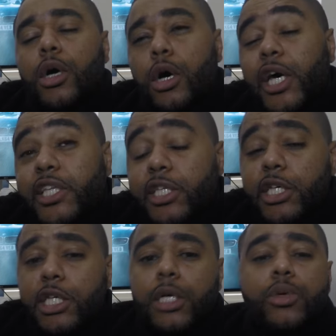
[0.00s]

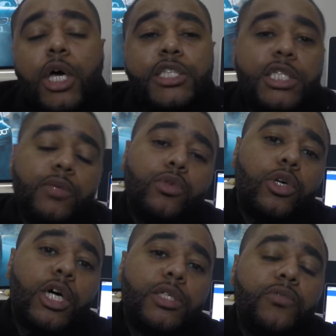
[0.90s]
Ideally, I would like to give you
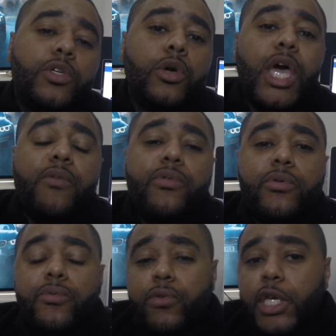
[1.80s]
guys a video every
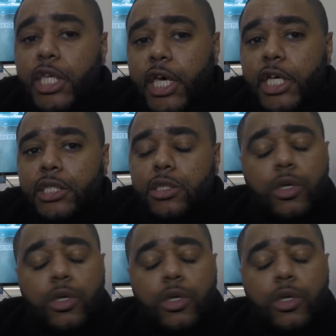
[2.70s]
3 days.